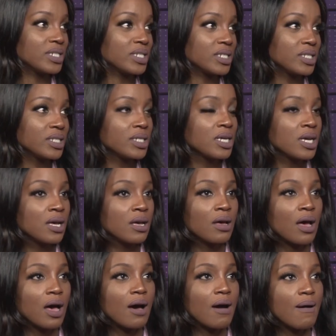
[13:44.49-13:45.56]
Indies
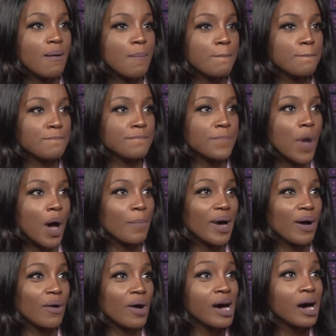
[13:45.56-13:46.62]

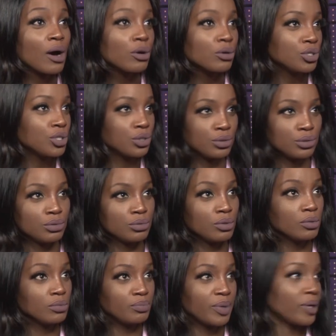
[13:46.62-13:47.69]
about how
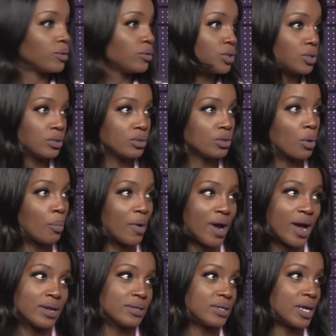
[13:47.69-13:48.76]
to build your
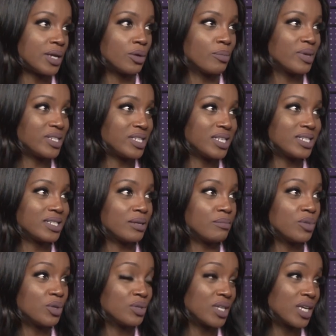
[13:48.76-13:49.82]
brand and your business
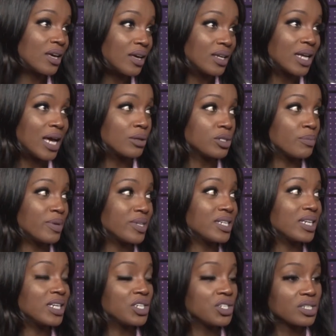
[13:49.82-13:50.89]
in music, and how to
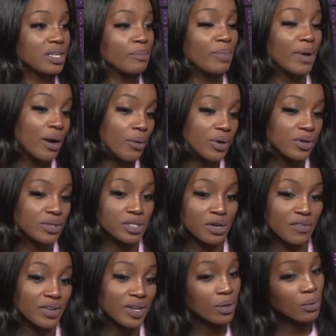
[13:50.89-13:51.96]
basically just empower
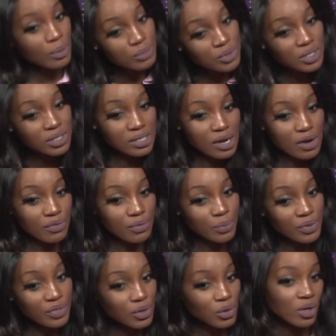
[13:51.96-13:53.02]
yourself and equip yourself
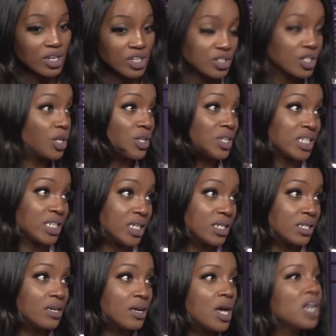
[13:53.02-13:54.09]
with the knowledge that you need
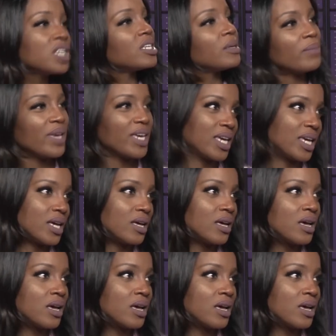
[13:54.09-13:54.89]
to make it.